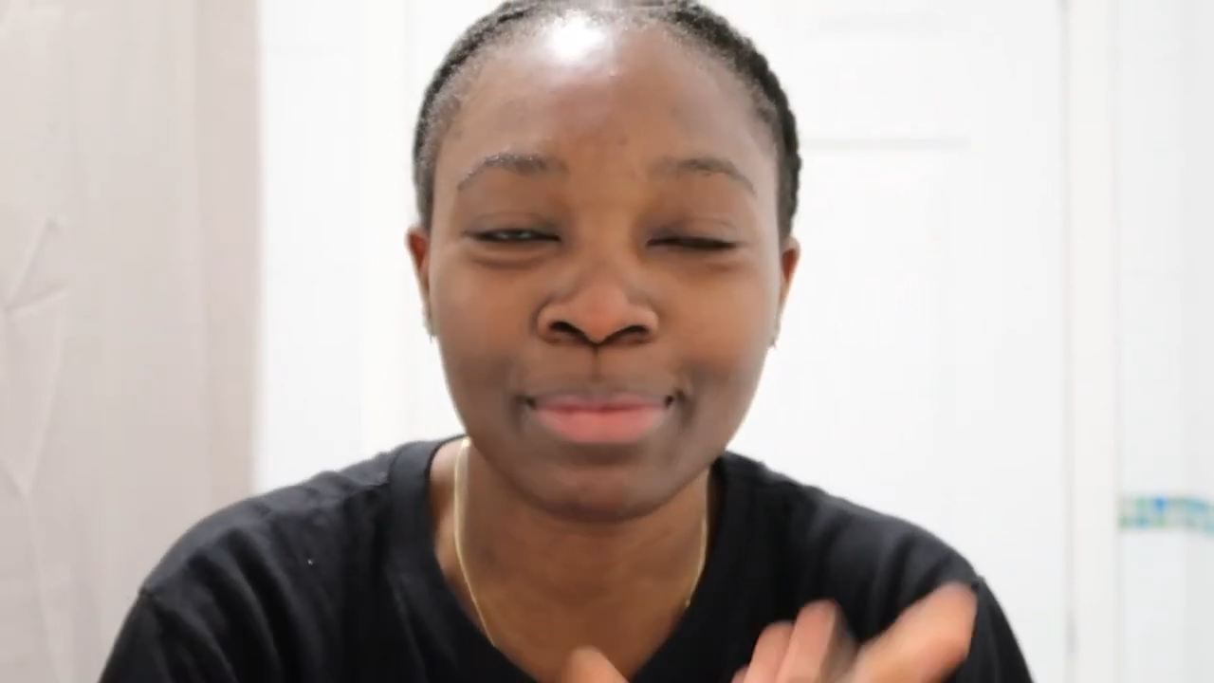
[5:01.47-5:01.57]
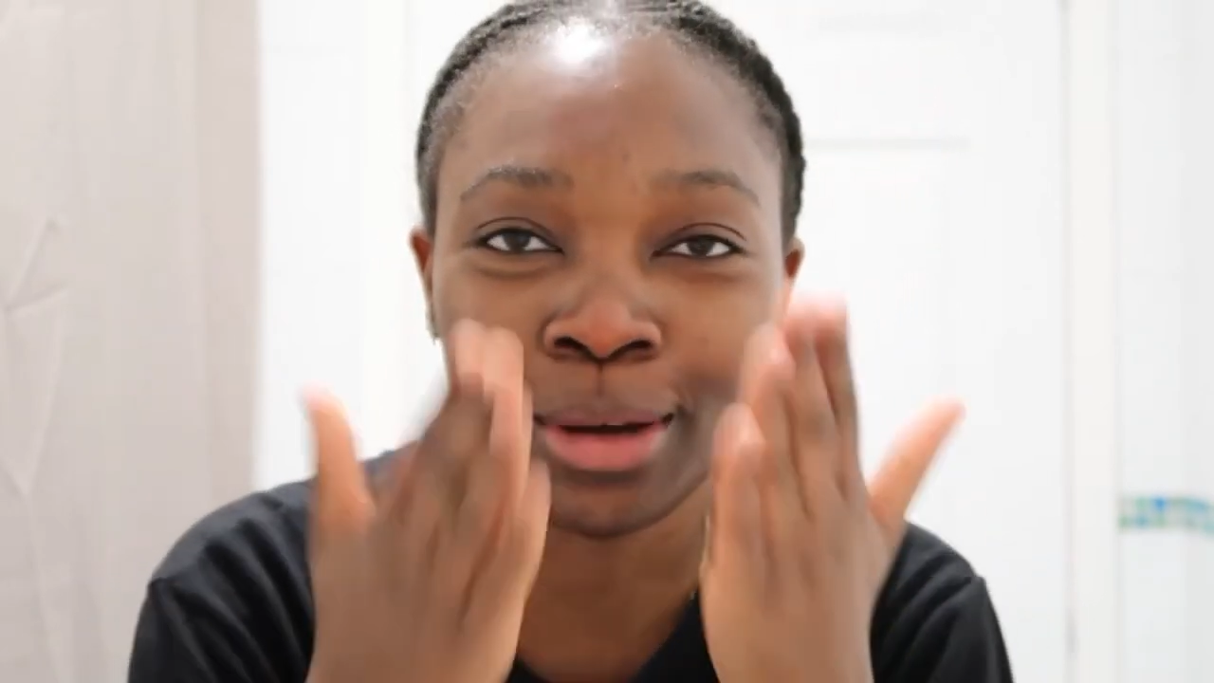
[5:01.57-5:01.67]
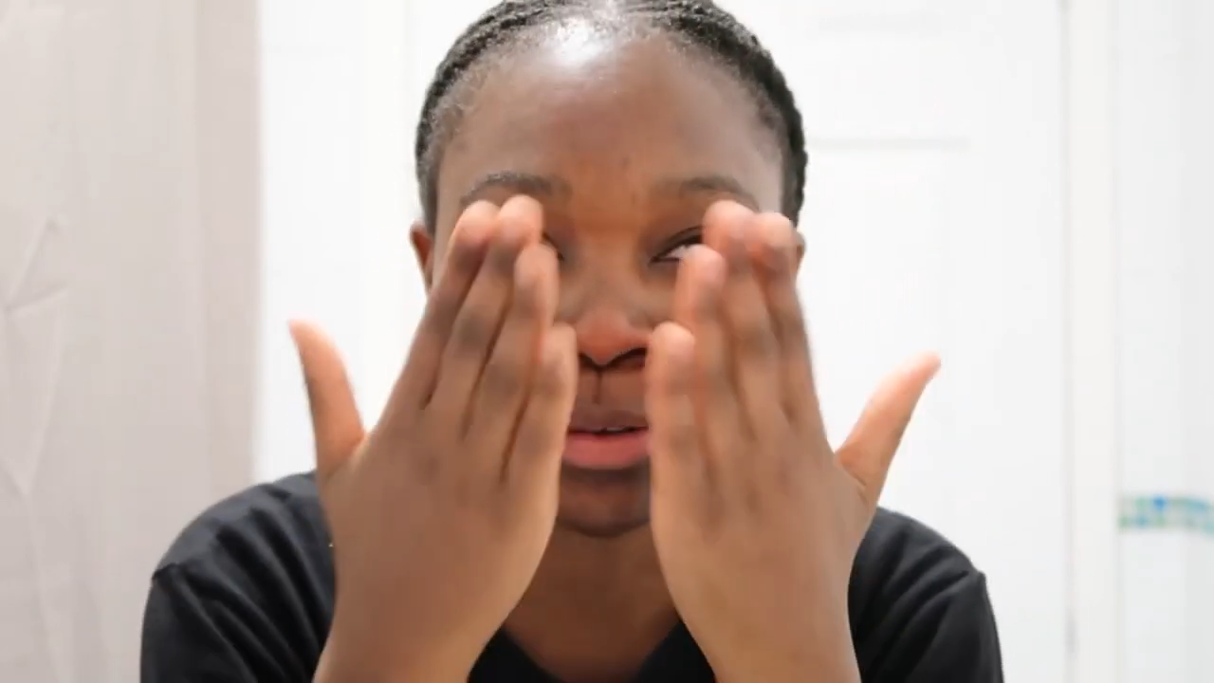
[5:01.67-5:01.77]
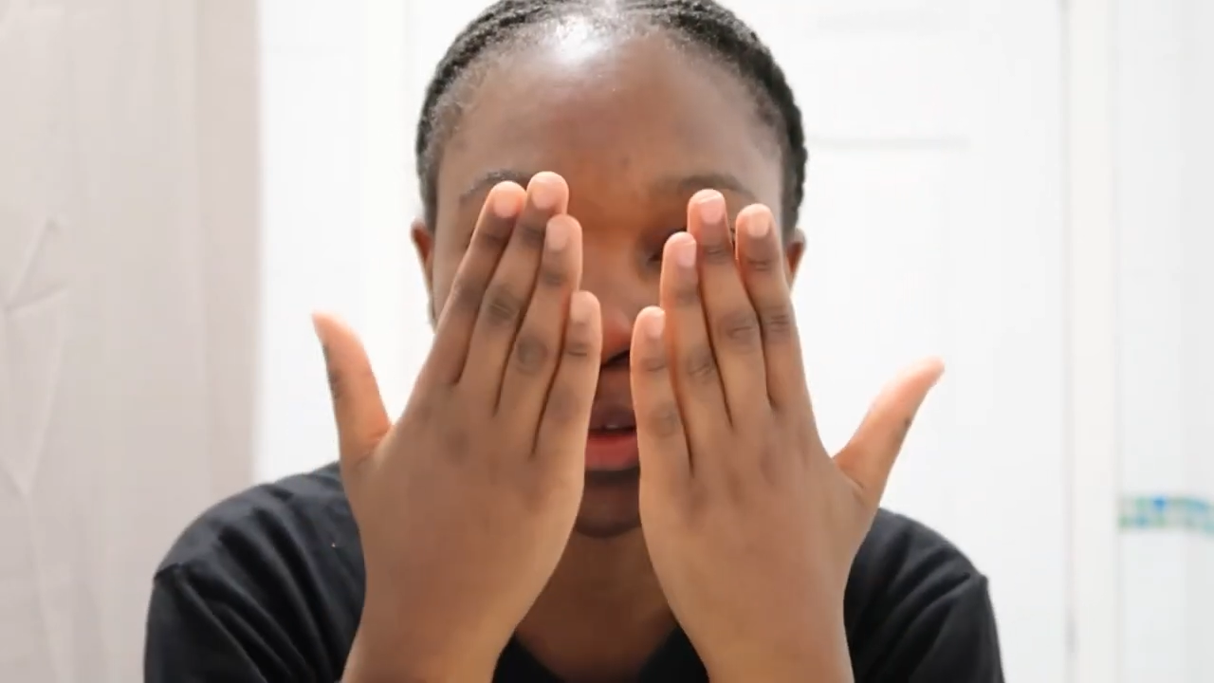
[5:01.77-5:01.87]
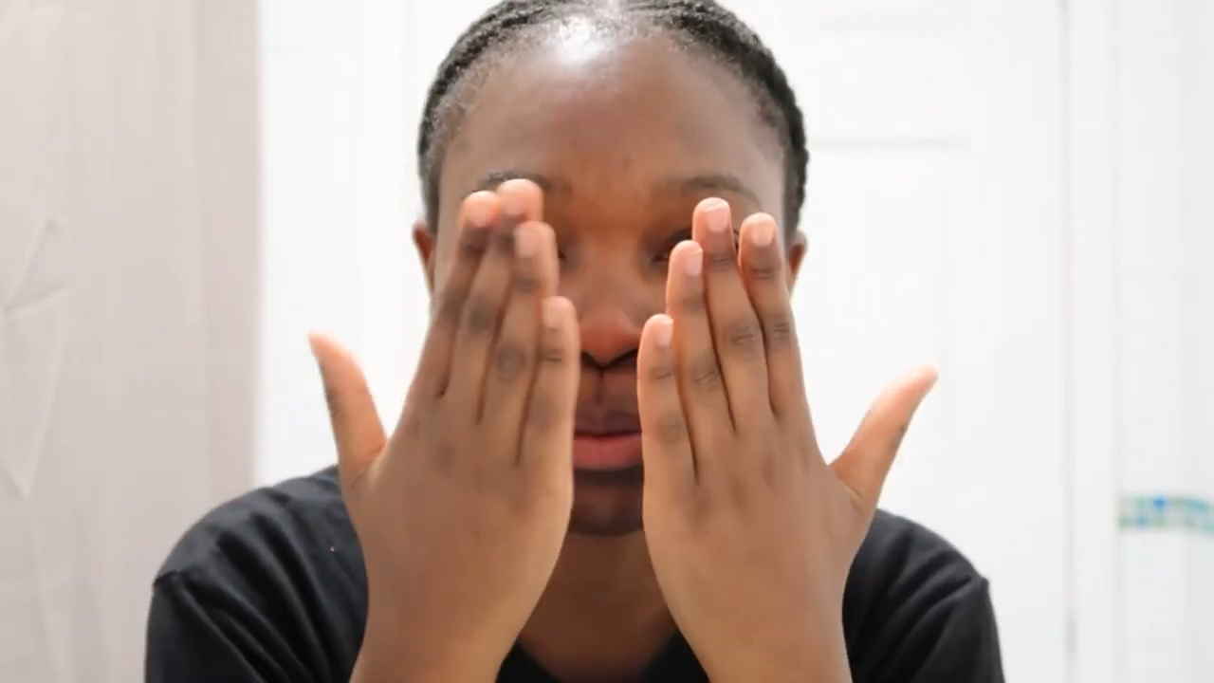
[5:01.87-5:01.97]

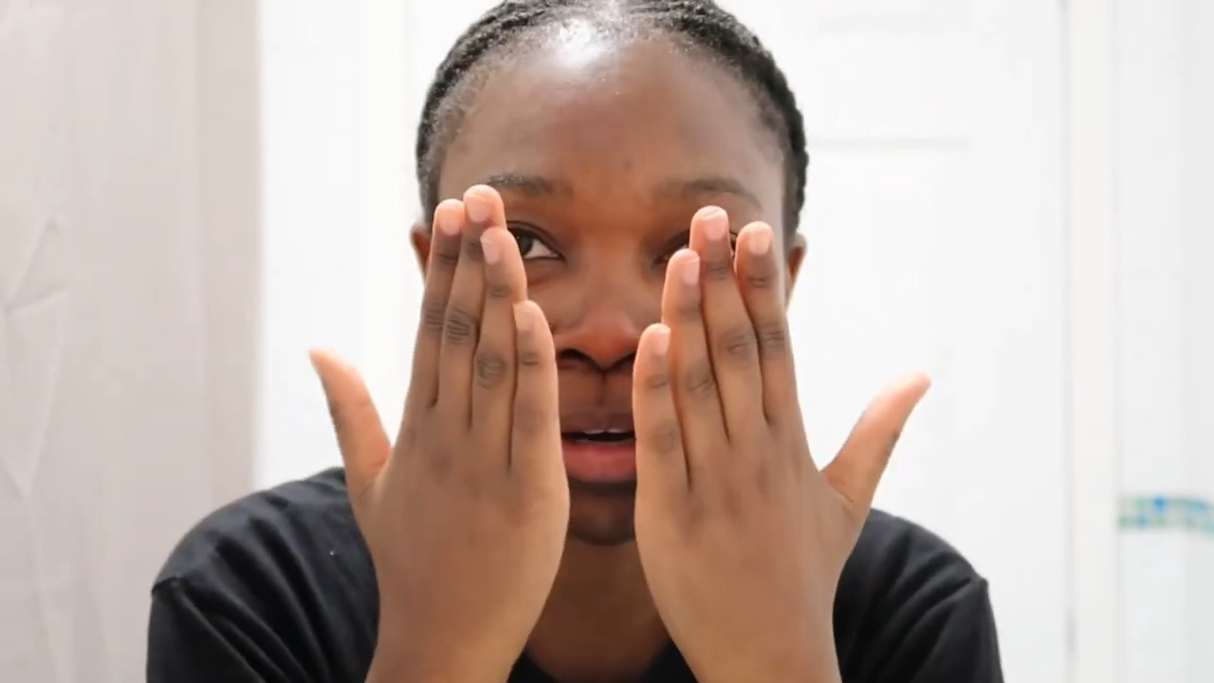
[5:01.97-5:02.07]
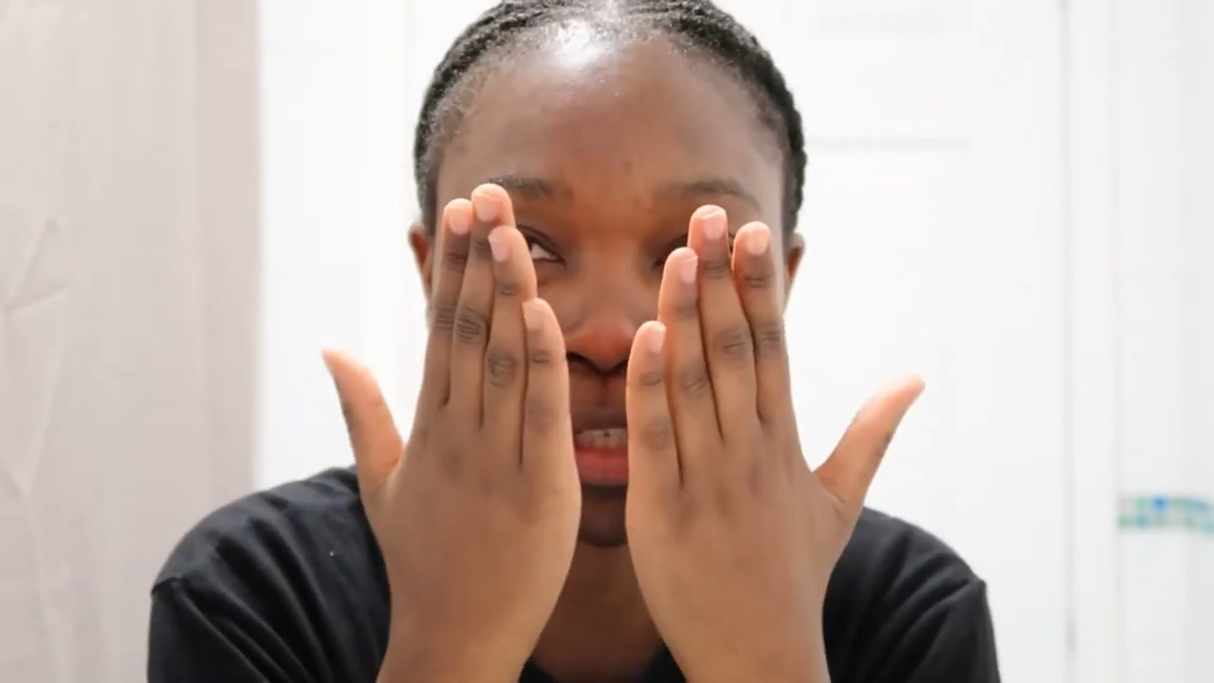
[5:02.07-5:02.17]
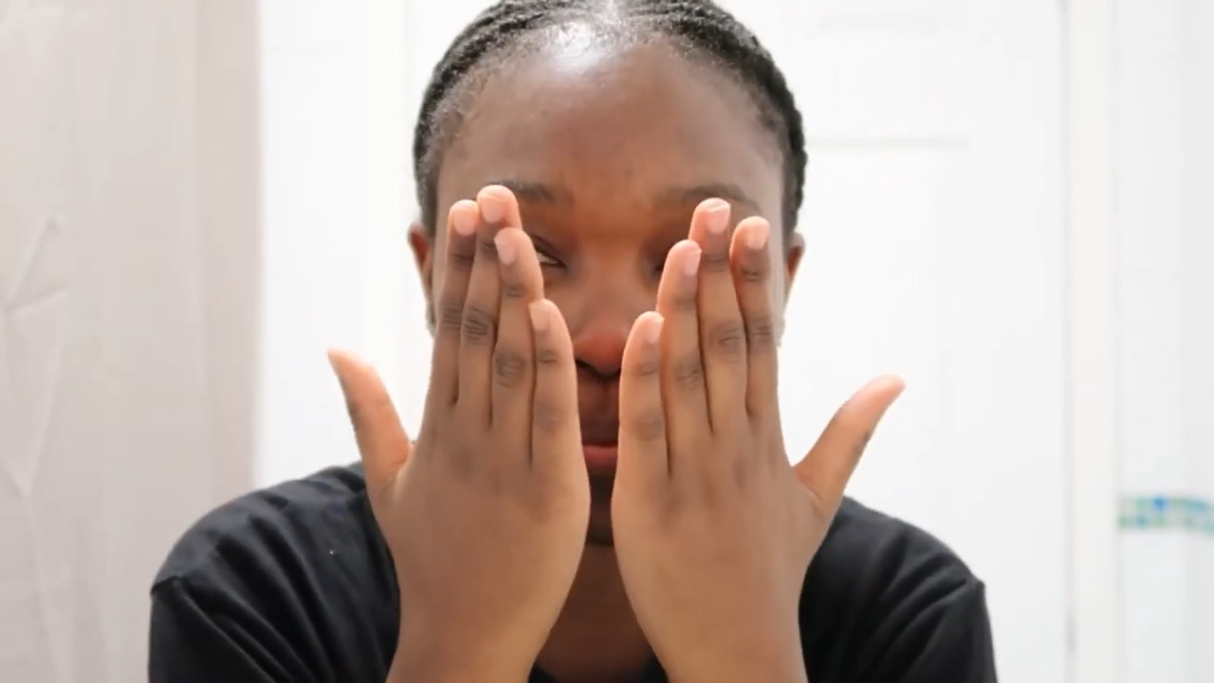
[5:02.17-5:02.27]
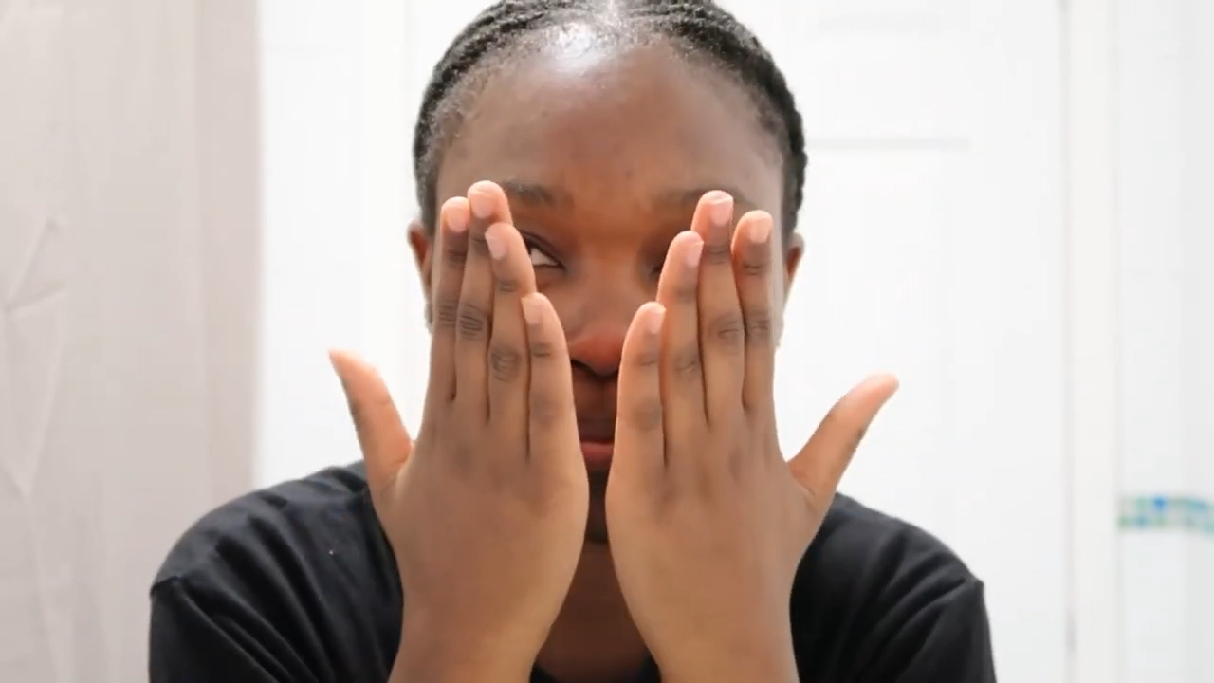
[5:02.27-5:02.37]
smells too much